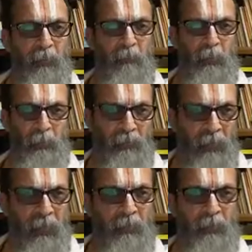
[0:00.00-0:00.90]
Dharma, the
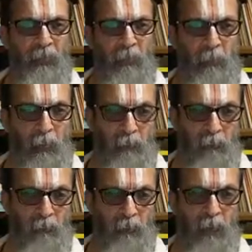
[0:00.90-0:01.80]
Sanatana Dharma,
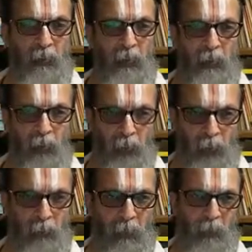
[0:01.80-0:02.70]
or the Hindu
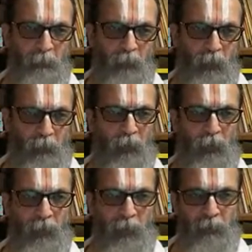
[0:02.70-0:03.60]
Dharma, whatever
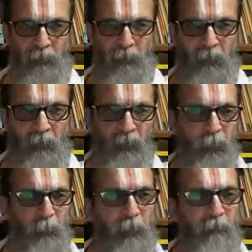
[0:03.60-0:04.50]
you call it, is
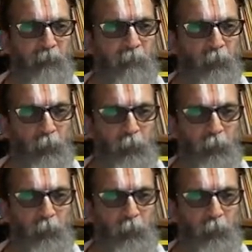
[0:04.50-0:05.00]
to perform